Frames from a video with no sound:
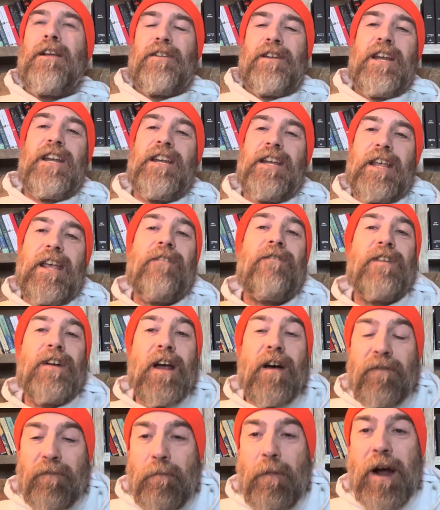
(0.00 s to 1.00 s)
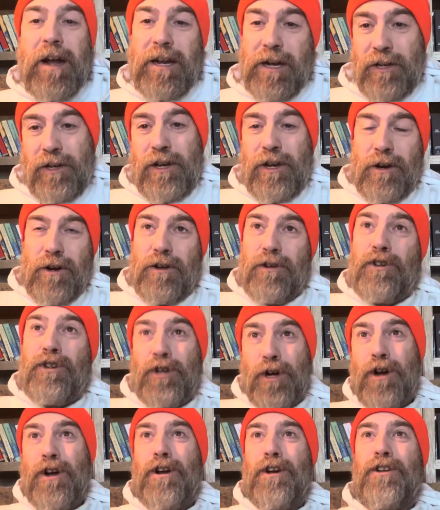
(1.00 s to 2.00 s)
didn't give enough money to your
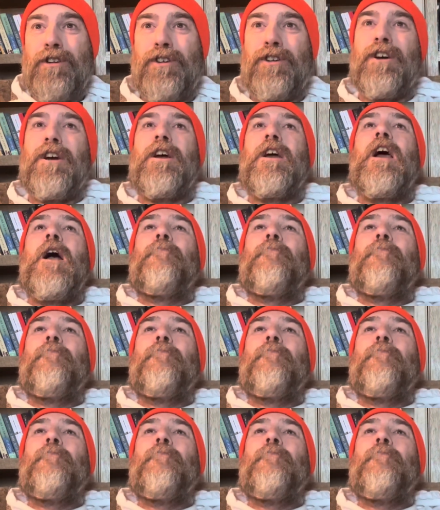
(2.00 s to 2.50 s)
church or,